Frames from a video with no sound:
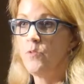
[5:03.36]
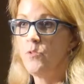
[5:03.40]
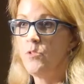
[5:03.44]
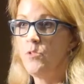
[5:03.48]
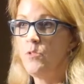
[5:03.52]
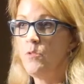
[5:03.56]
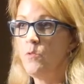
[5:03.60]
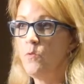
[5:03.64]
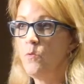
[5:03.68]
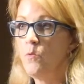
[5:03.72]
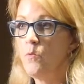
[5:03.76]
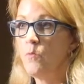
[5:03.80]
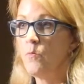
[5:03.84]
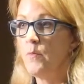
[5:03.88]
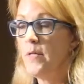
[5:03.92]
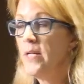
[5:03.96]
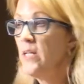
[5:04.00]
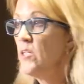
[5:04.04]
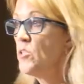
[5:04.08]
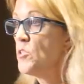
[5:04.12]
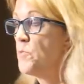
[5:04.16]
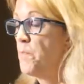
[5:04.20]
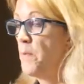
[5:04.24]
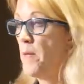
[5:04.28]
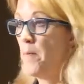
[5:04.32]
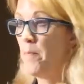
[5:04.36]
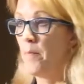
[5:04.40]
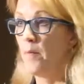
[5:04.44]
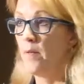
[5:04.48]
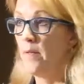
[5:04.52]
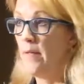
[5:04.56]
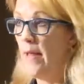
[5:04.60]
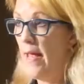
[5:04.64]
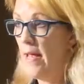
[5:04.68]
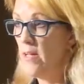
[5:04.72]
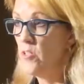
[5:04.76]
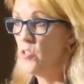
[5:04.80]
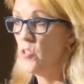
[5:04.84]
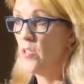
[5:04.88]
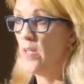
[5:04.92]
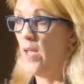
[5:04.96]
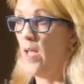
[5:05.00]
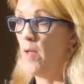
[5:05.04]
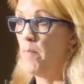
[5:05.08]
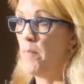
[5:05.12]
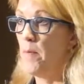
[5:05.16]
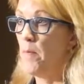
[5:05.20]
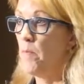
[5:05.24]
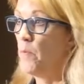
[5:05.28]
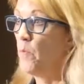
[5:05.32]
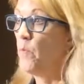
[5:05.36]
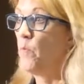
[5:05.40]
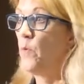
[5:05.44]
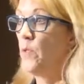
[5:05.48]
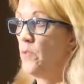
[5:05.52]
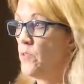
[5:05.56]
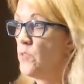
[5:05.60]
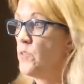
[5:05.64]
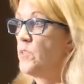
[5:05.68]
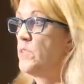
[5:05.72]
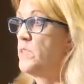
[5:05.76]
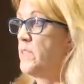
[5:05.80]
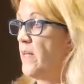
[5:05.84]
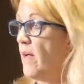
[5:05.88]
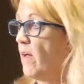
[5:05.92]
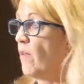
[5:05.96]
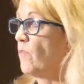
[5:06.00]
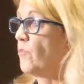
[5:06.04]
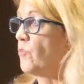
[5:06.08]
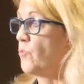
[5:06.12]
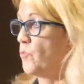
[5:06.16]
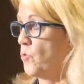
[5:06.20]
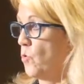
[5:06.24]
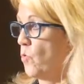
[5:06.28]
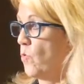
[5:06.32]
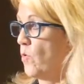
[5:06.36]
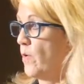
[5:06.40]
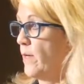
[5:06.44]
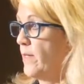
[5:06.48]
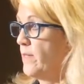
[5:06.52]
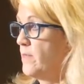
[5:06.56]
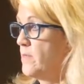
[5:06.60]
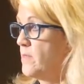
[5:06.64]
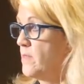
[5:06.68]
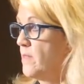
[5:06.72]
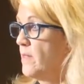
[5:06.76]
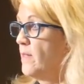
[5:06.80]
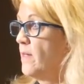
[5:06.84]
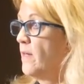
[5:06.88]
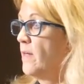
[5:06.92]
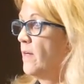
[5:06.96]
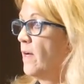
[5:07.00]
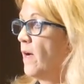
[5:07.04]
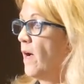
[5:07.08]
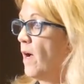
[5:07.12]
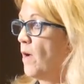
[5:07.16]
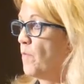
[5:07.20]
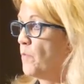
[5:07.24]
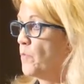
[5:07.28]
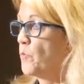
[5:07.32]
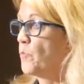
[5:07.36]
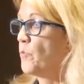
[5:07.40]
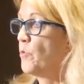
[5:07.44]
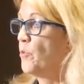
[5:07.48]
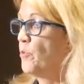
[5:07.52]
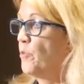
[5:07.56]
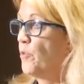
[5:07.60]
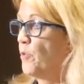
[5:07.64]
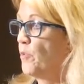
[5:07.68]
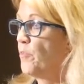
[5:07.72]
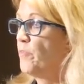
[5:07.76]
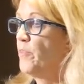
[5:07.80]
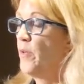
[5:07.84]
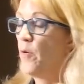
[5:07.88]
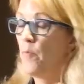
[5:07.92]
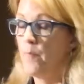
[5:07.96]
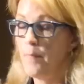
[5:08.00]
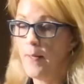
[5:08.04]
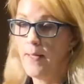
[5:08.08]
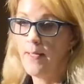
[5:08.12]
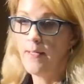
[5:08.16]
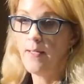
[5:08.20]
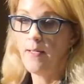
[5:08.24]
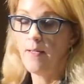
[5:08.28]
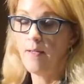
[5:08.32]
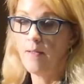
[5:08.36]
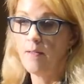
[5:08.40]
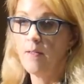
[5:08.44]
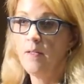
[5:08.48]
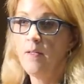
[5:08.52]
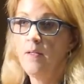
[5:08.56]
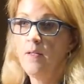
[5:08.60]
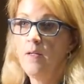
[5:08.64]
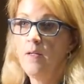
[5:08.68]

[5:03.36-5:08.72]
to reach people and educate people was to tell stories through filmmaking.